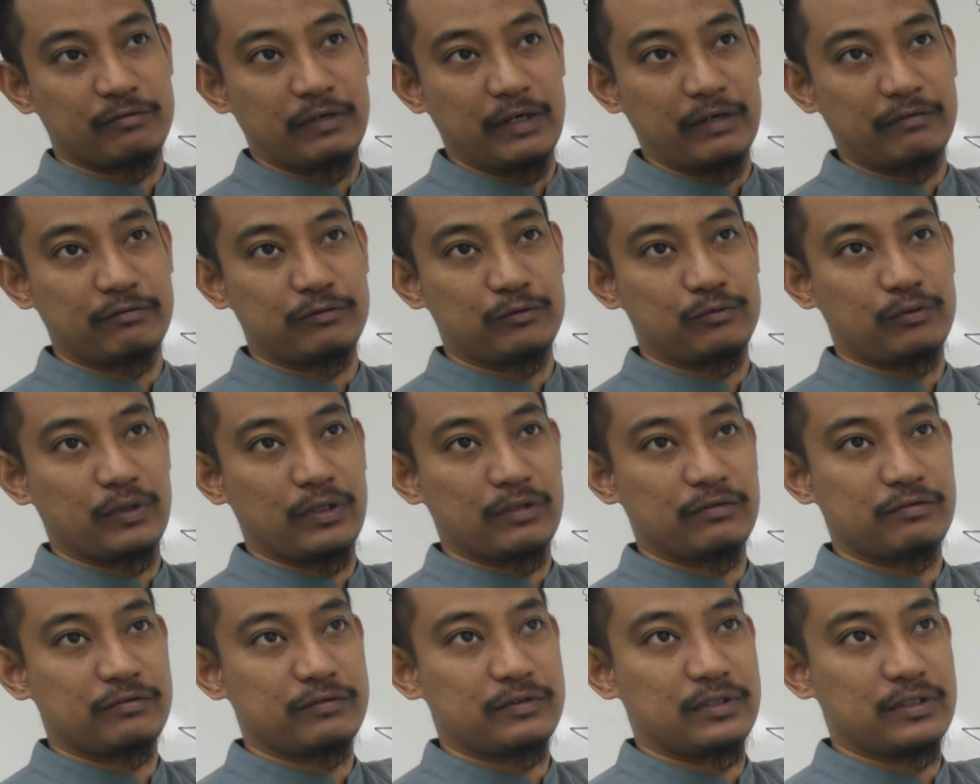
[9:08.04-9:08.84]
5,
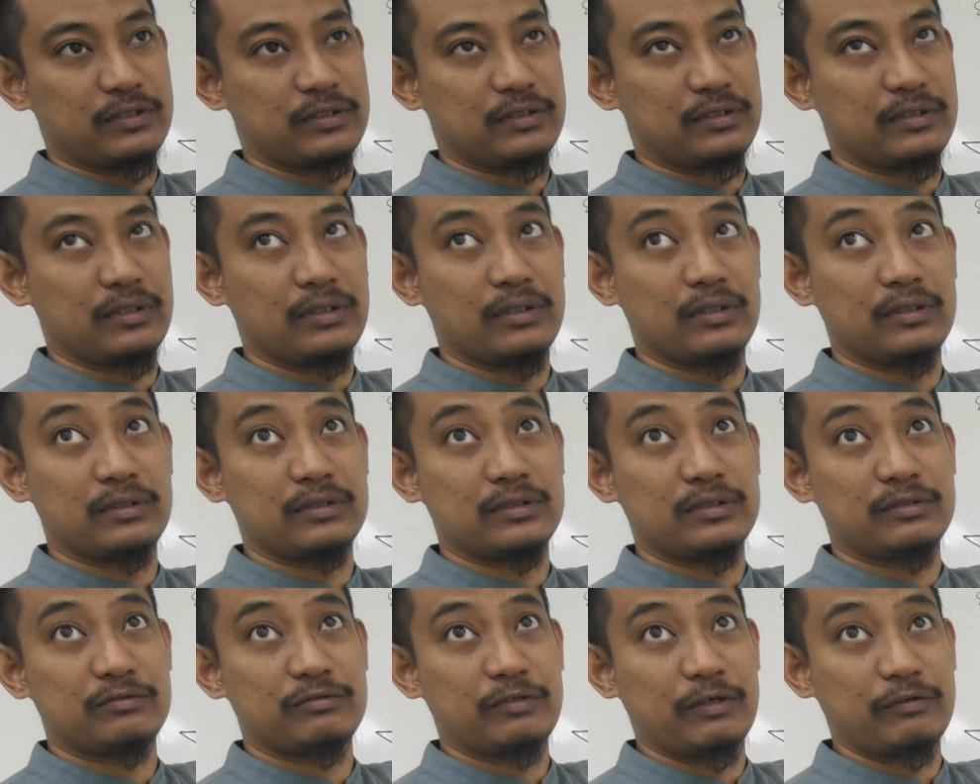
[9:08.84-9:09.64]
12,
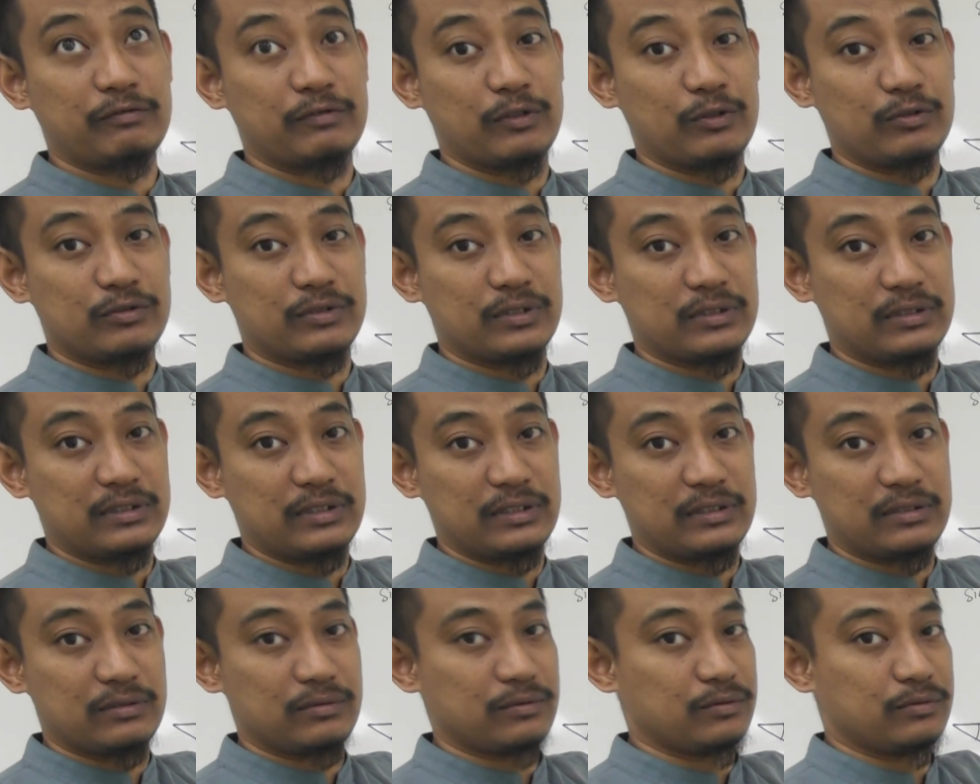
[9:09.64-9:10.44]
is it 5, 12,
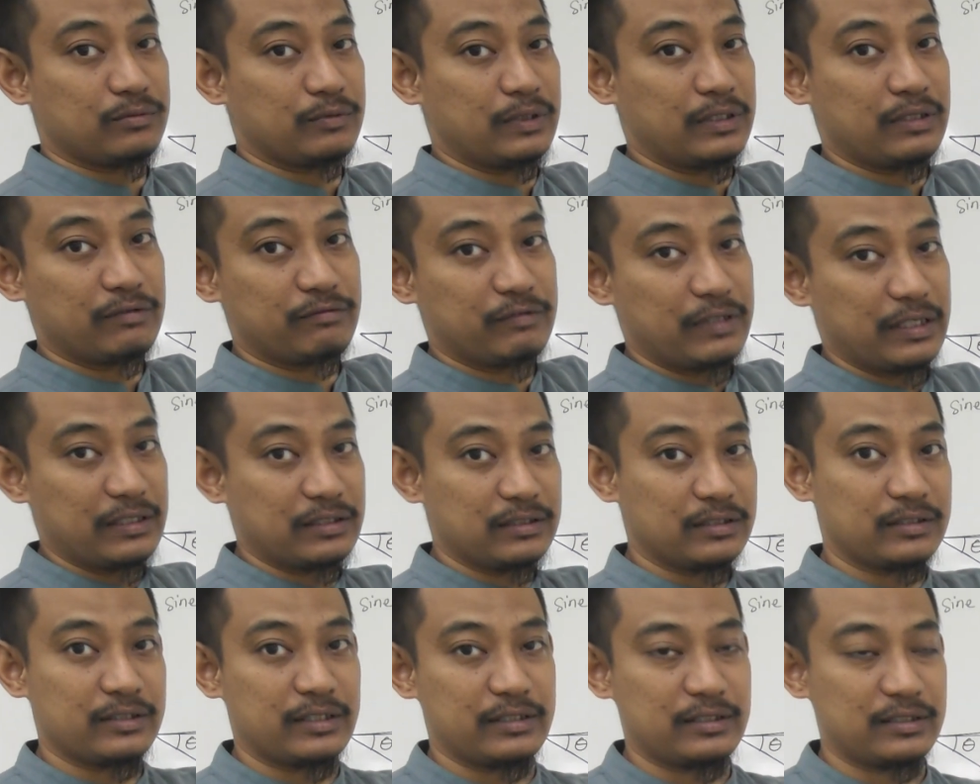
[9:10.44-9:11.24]
13 or whatever
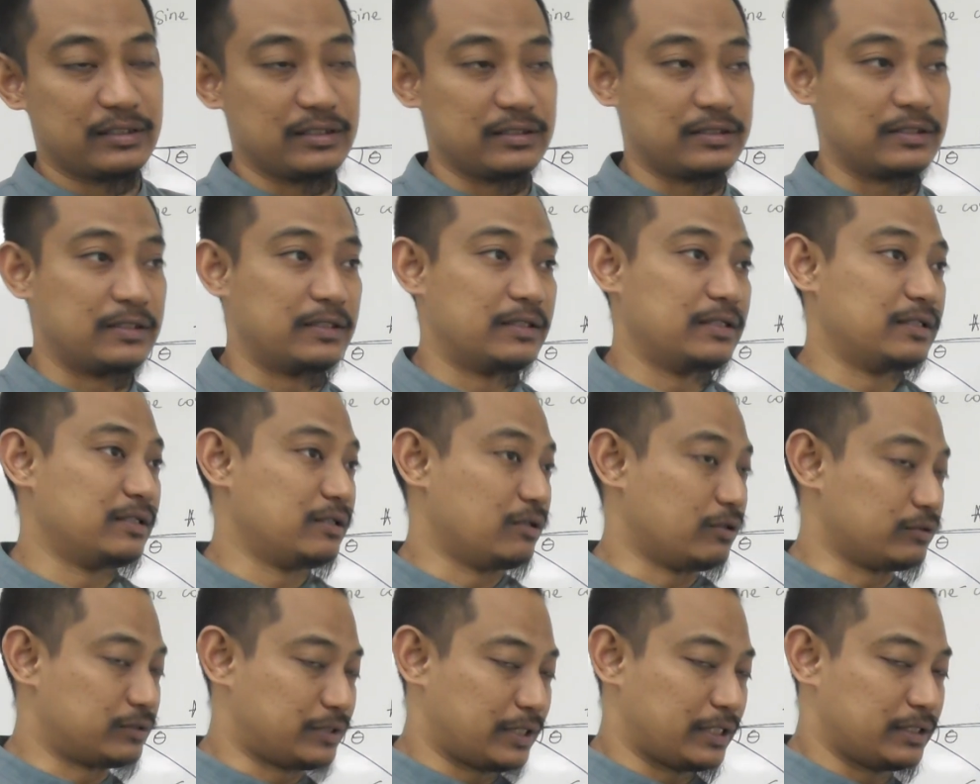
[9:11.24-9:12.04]
angle that is,
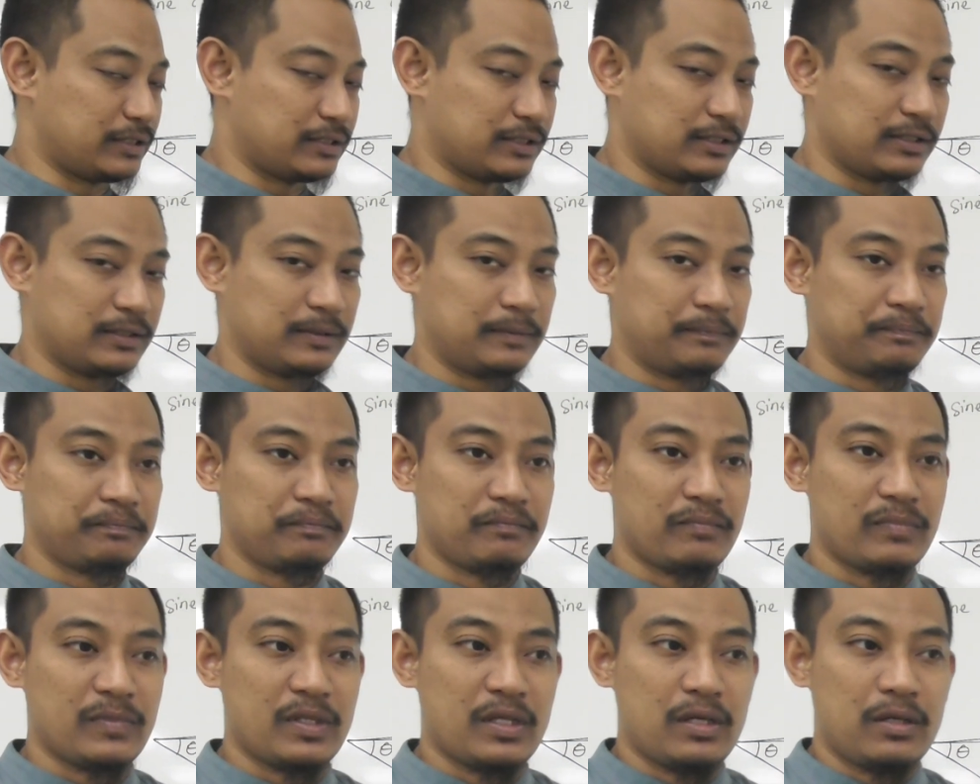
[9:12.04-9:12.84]
or triangle,
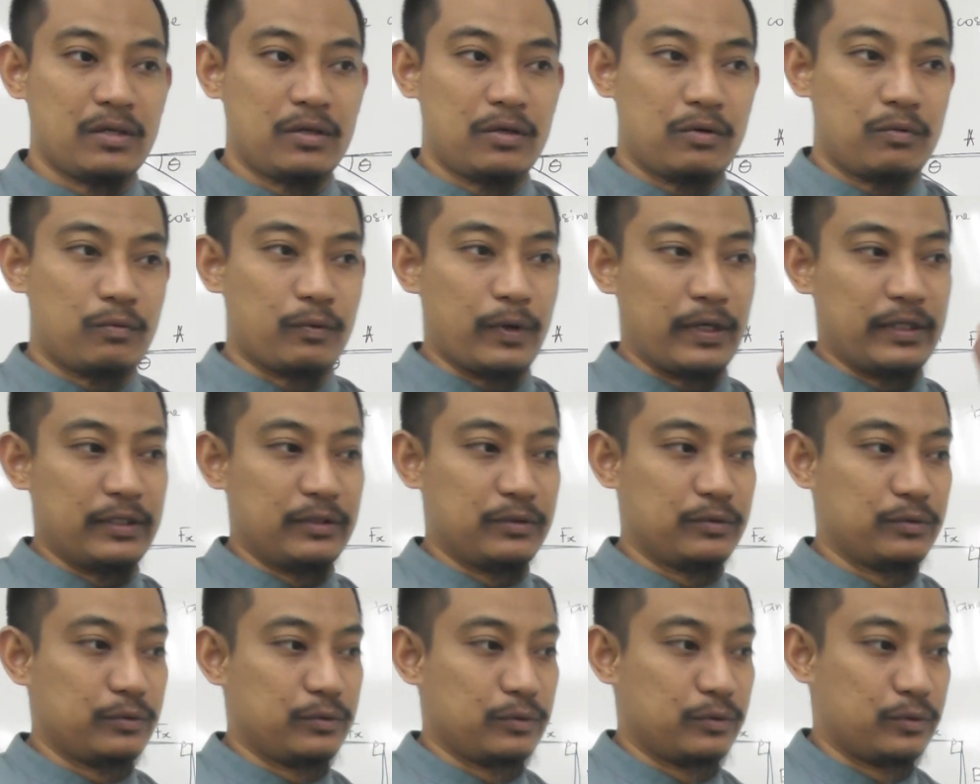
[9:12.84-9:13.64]
when
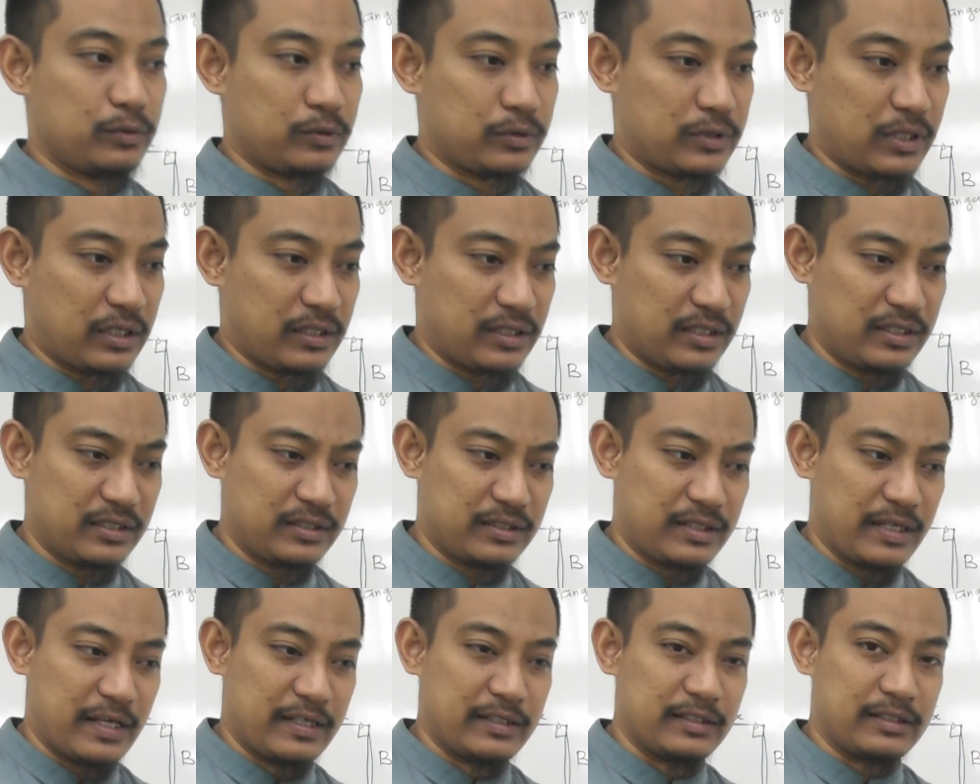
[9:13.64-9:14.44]
you calculate
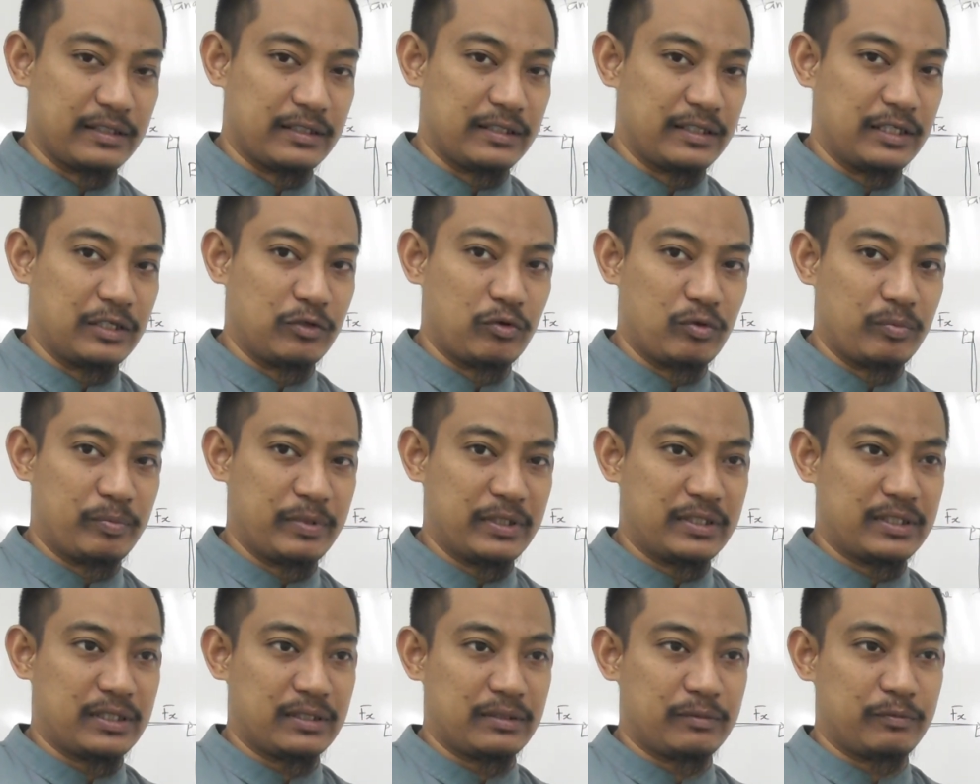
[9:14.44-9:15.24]
the angle,
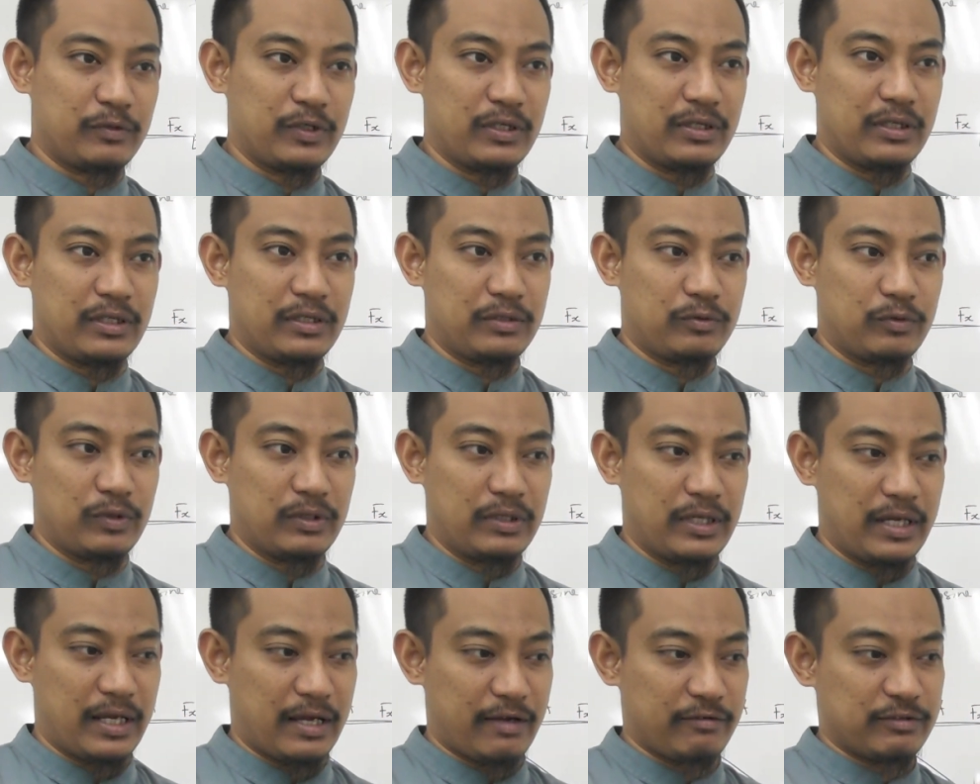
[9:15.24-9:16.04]
it
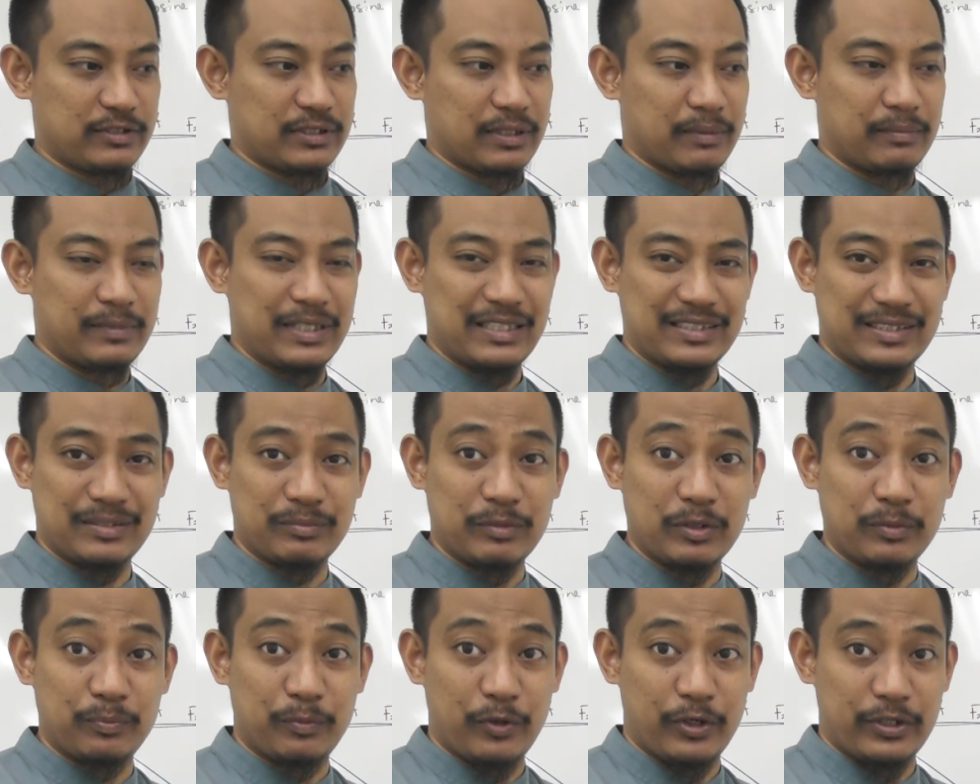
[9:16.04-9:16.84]
will have some
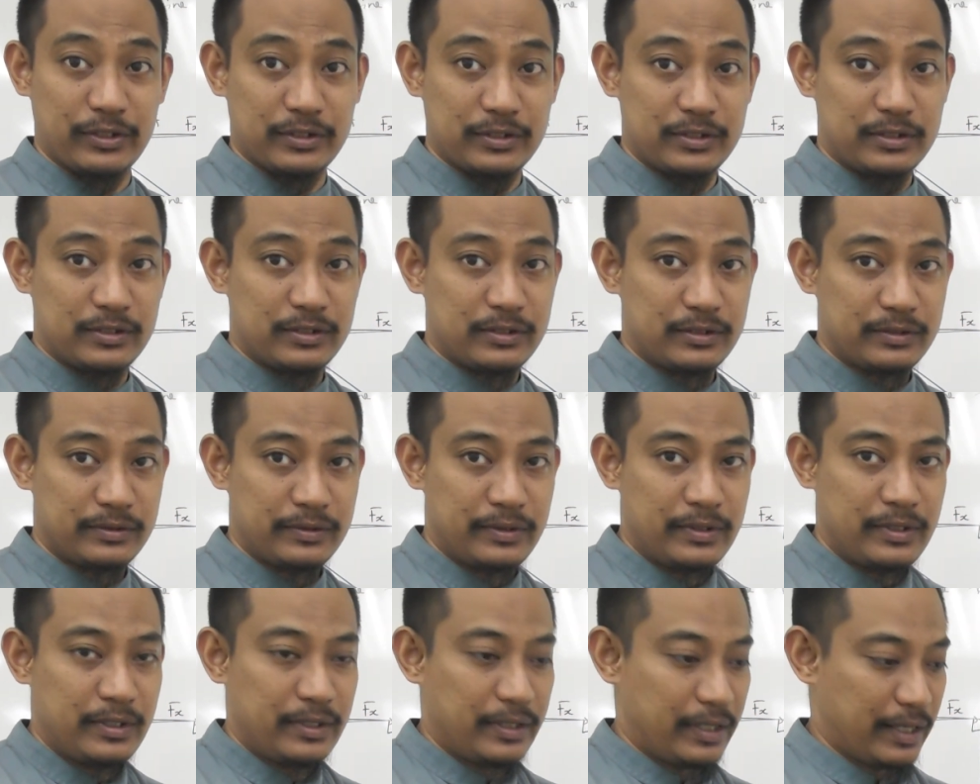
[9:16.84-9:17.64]
decimal points,
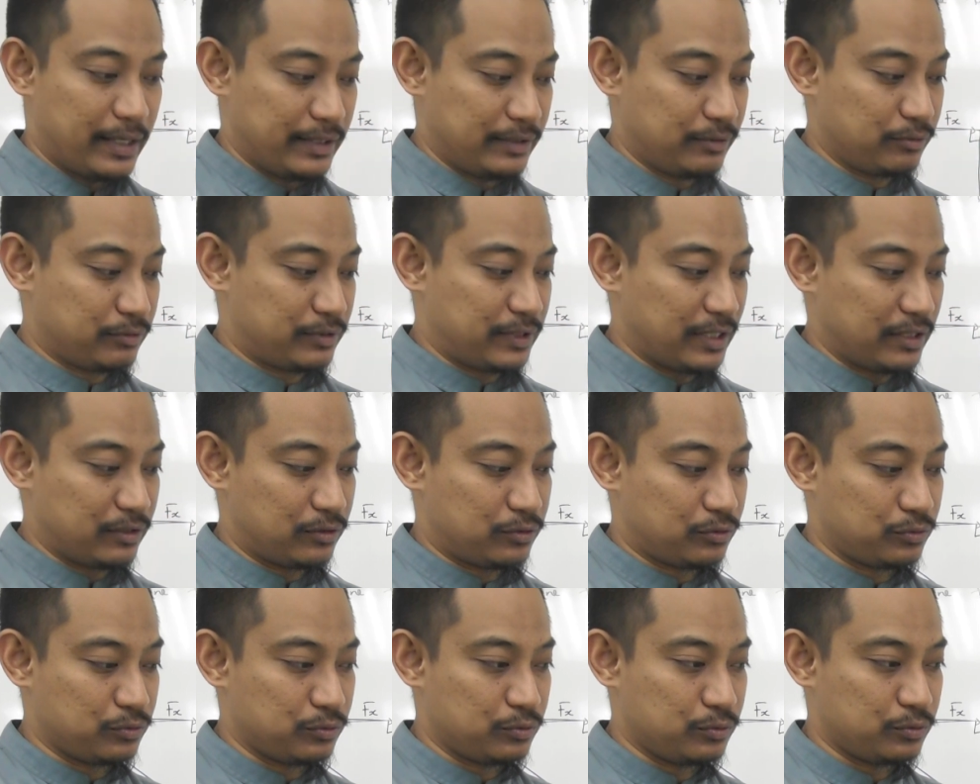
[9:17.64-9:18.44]
and you
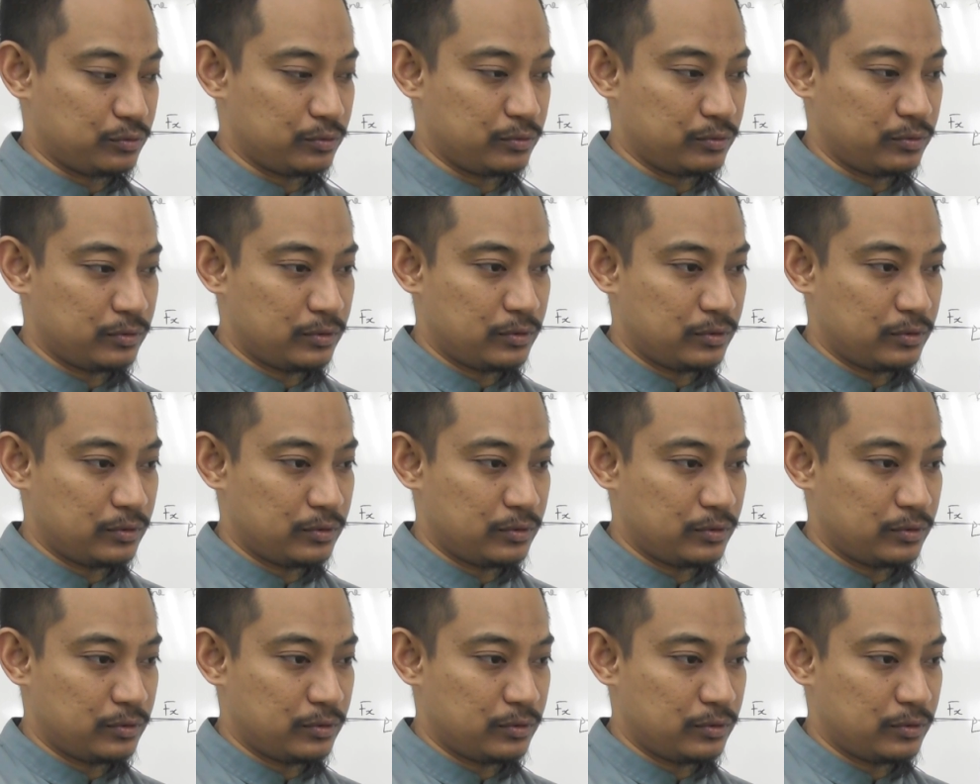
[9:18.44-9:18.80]
tend to